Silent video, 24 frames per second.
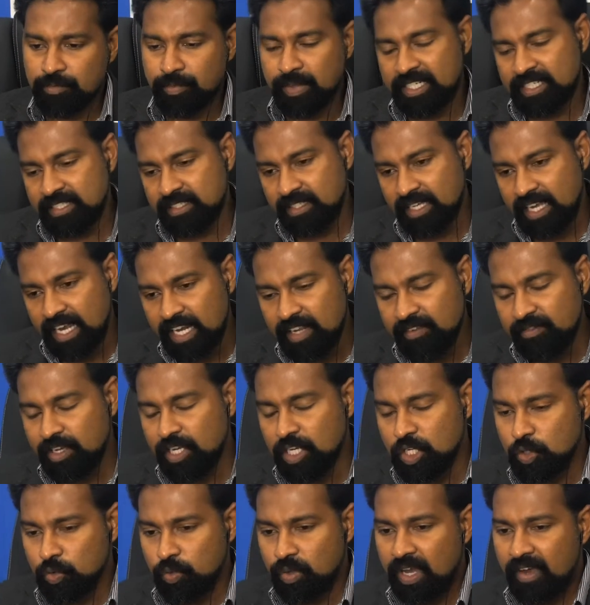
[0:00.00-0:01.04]
But anyway,
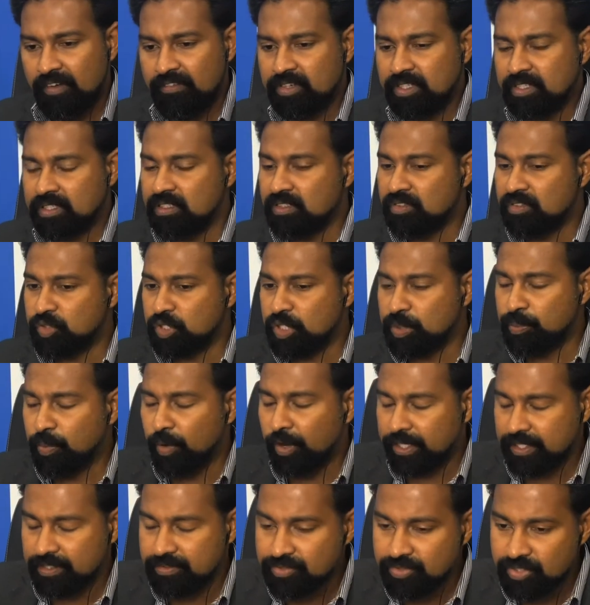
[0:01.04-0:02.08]
you have written 3
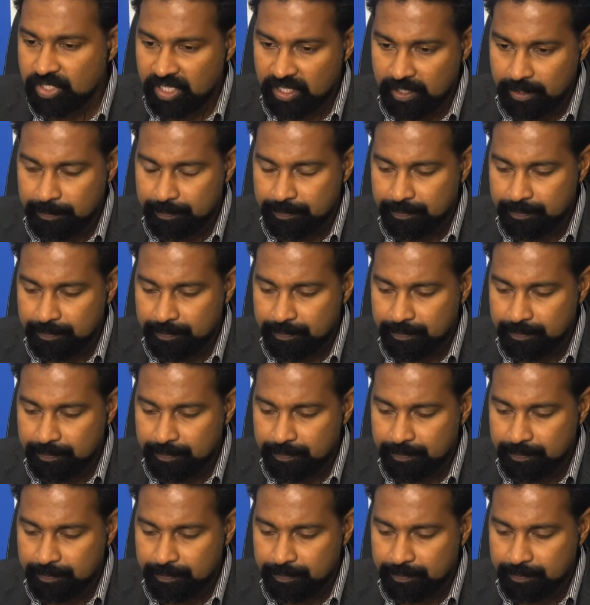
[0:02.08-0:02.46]
points here.